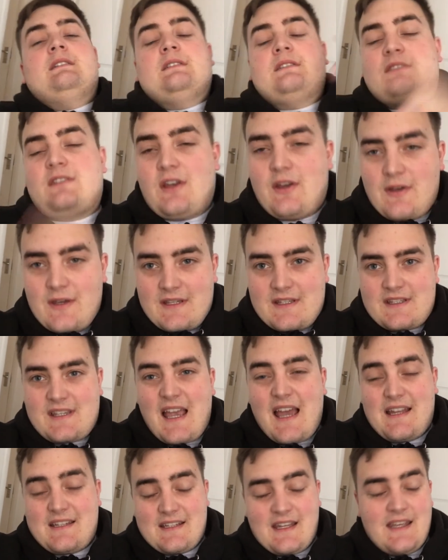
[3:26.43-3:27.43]
So it's
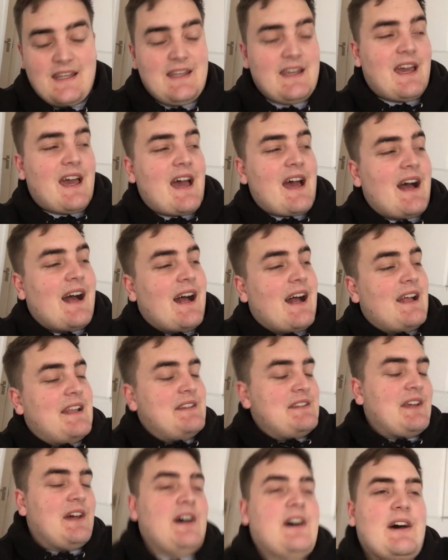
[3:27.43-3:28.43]
Saturday,
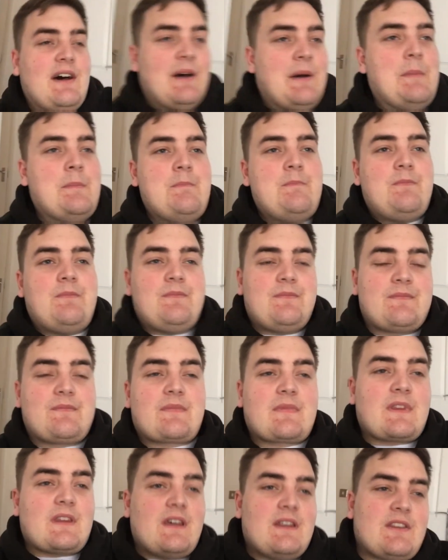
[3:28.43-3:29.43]
and
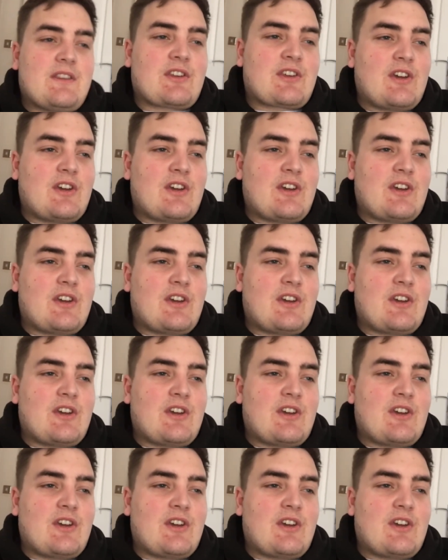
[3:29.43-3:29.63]
the